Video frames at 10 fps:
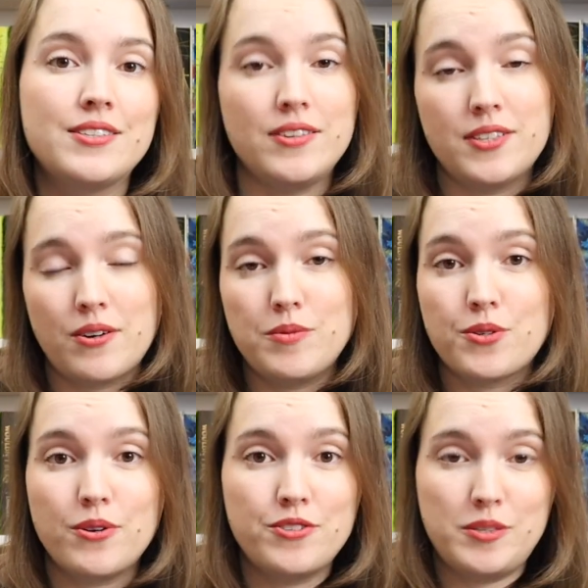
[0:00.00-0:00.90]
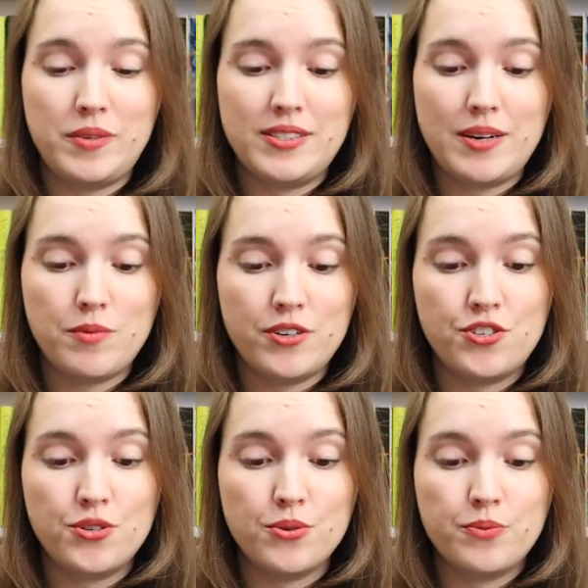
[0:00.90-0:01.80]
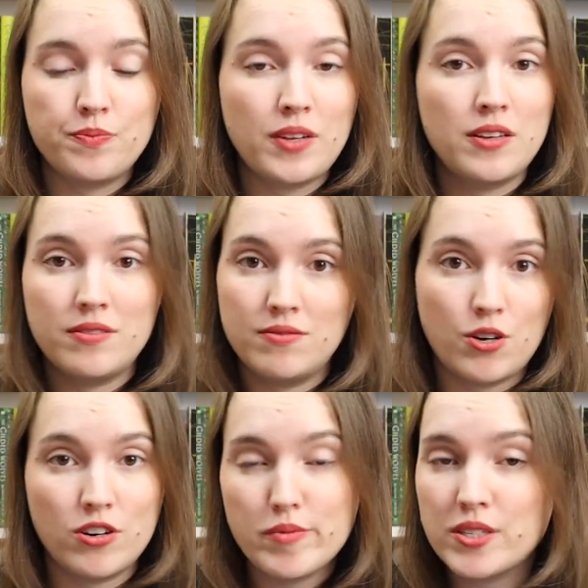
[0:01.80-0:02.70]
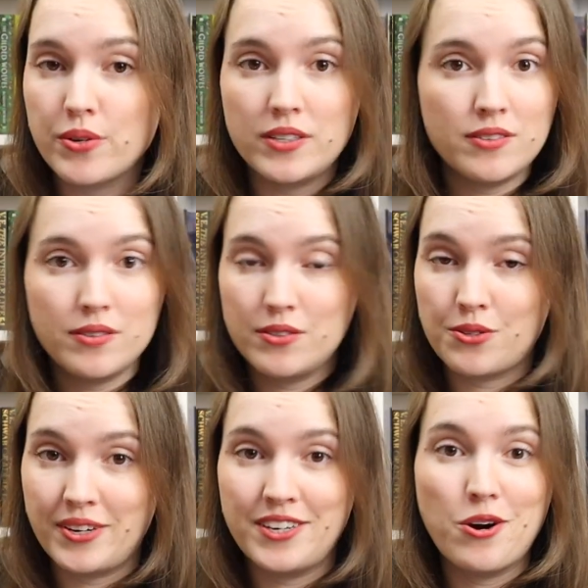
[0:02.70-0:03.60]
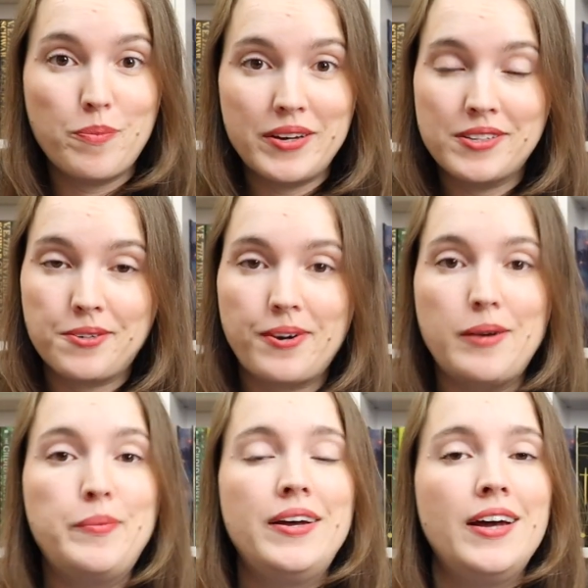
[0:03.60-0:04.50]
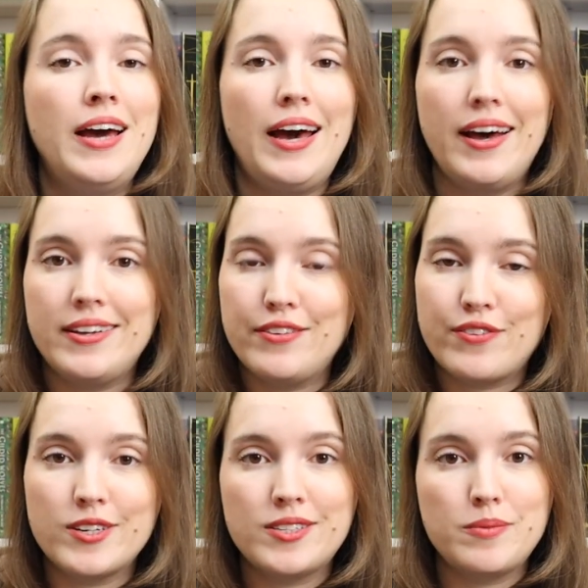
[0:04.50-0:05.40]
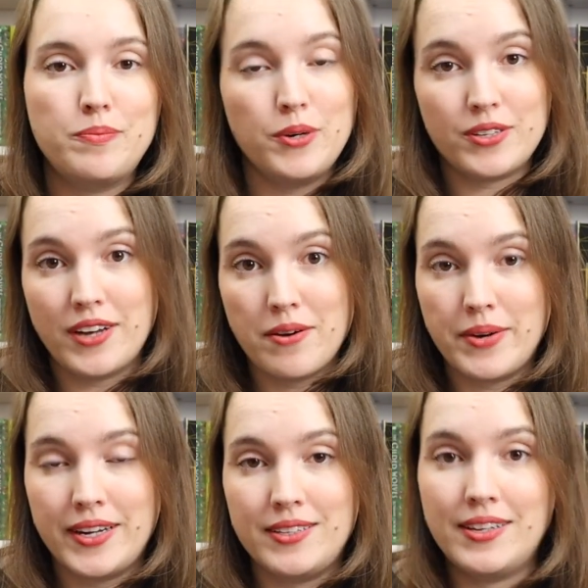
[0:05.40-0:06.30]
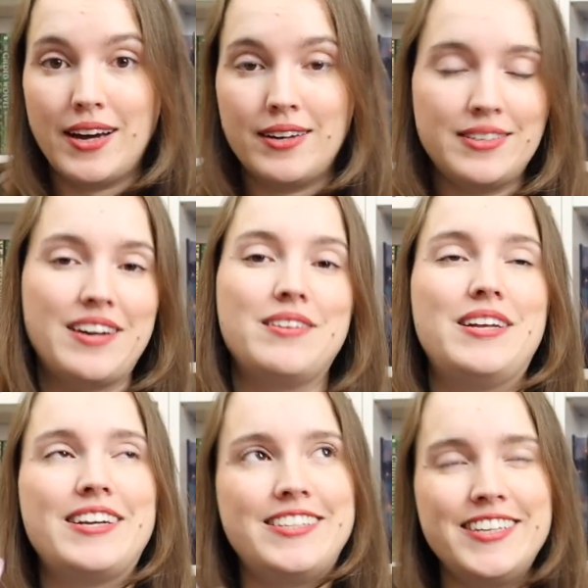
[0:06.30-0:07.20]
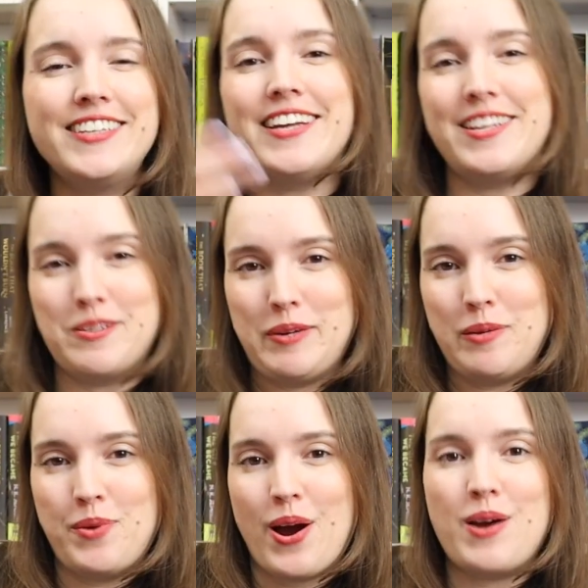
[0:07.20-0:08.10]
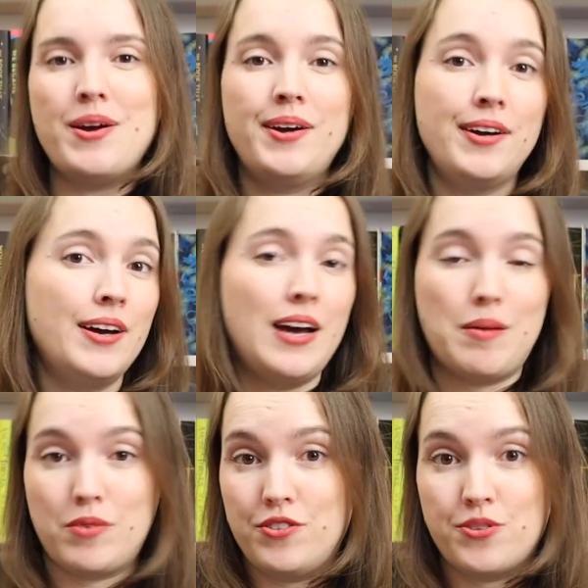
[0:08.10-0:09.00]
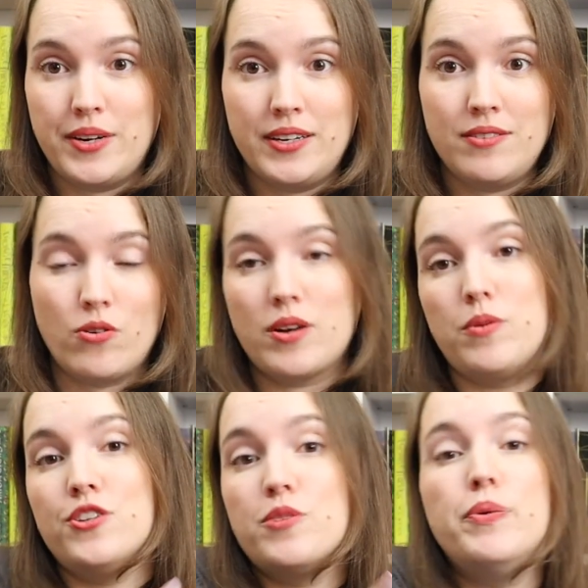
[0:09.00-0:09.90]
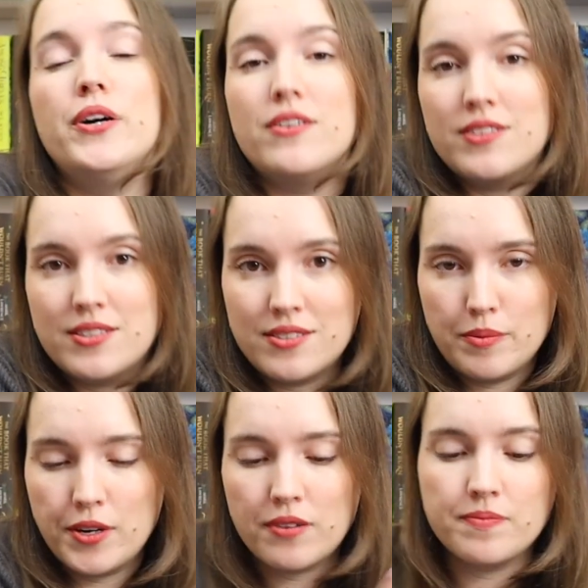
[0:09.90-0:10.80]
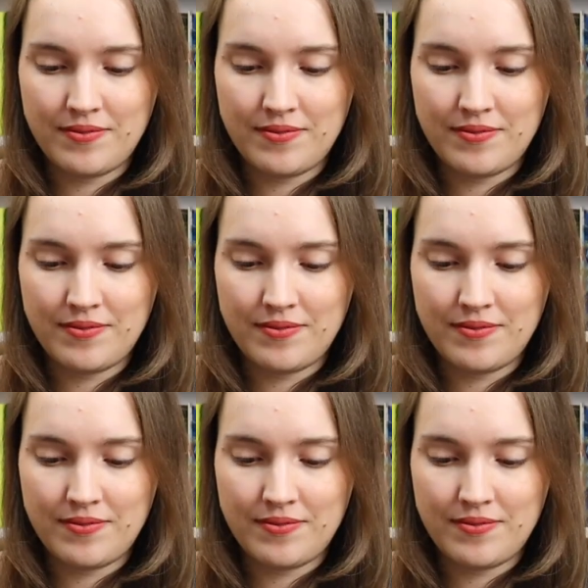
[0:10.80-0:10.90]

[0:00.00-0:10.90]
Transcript: So Instagram scroll just means that I'm going to record my screen, open Instagram, and the first book that I read that I see that is on my TBR, I'm going to read, or I'm going to put on this TBR.